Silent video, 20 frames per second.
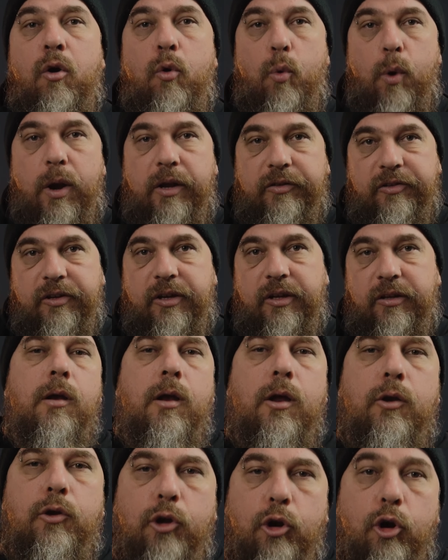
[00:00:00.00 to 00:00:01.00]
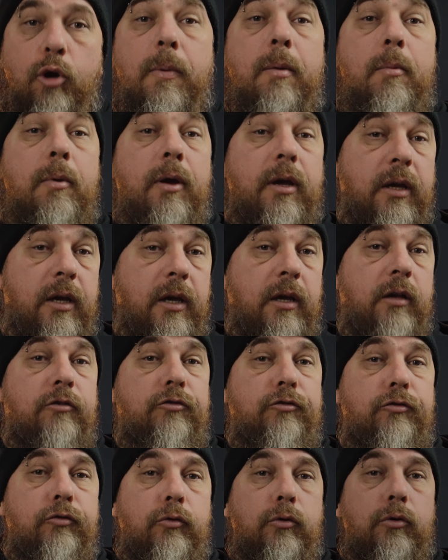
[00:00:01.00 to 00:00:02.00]
resonance. Now, do you remember King
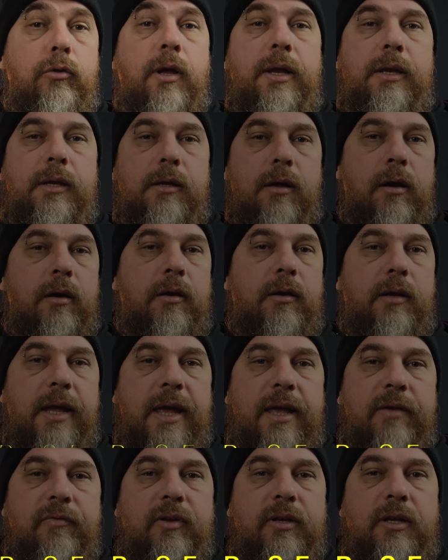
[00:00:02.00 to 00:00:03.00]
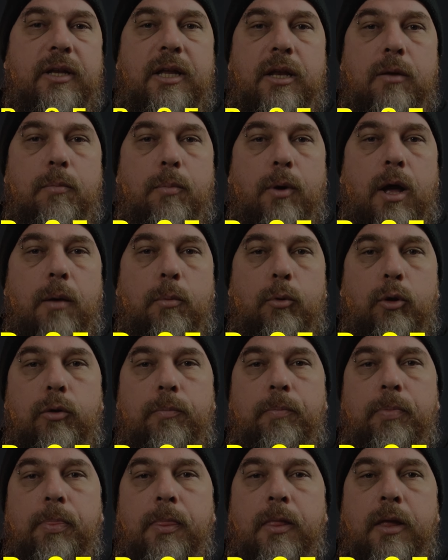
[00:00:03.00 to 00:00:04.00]
Saul and young David in the
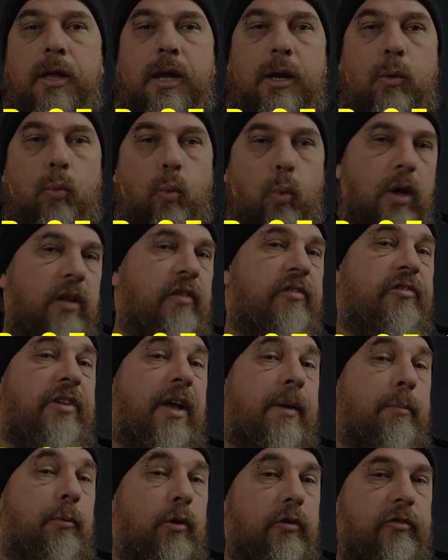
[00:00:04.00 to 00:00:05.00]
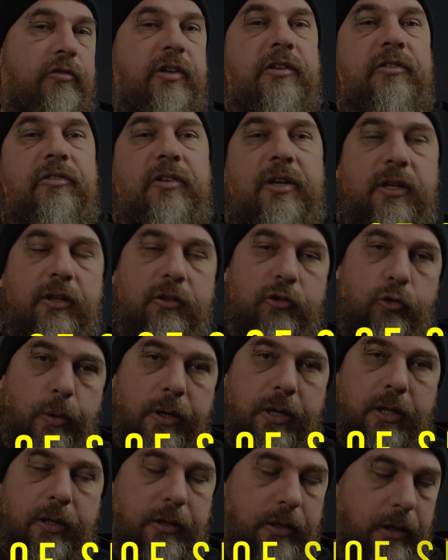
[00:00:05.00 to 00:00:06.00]
Bible in First Samuel sixteen
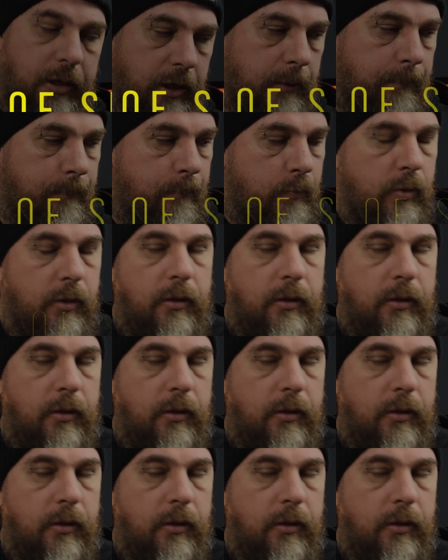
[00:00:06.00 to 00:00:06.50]
twenty-three?